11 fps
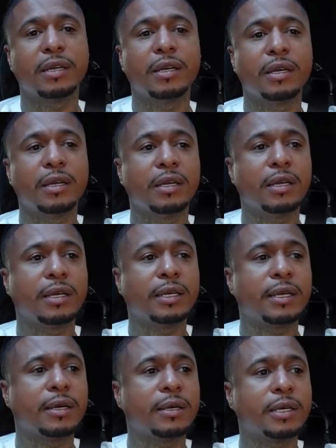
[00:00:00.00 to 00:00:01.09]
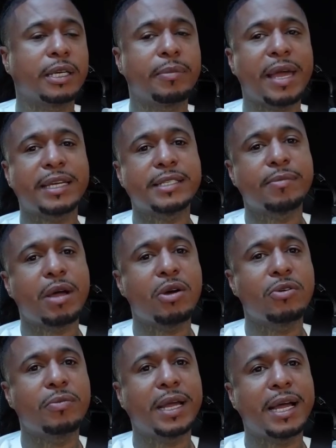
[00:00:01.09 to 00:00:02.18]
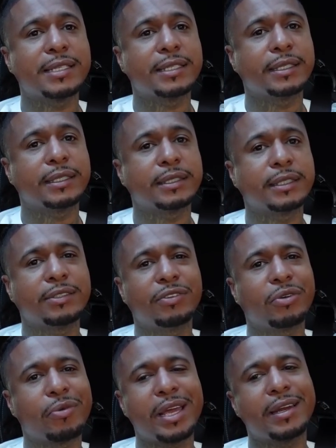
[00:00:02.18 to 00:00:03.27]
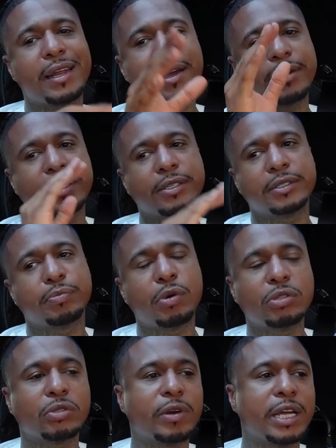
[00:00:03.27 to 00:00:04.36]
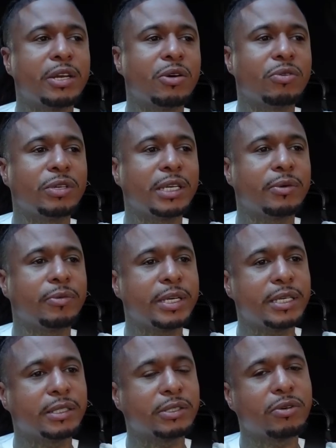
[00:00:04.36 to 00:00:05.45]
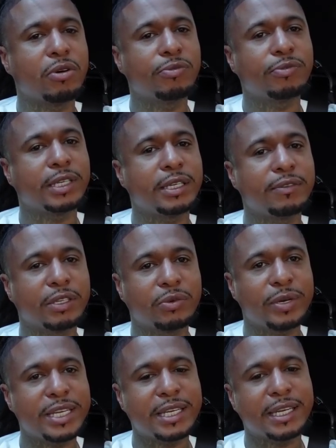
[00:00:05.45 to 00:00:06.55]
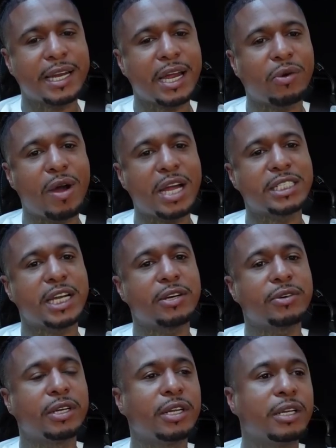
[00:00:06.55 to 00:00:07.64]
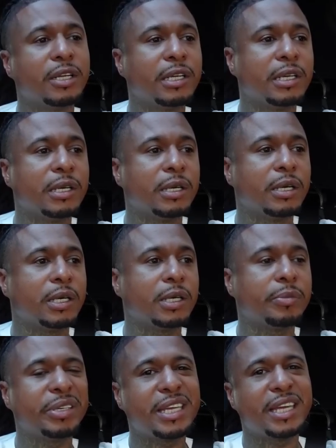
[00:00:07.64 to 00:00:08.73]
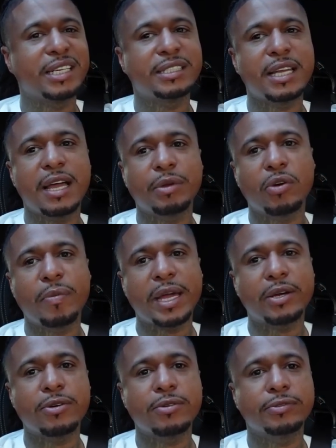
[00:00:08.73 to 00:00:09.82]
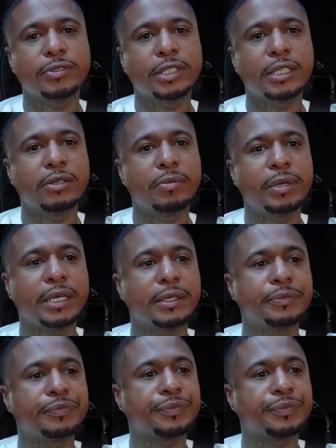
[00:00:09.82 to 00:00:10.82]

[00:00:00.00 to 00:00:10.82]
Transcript: and uh, get back into my home content because it's going to rain down here. It's supposed to rain the whole damn week. So hopefully even the weekend not a washout. Uh, but yeah, it's time to go back home for a little bit.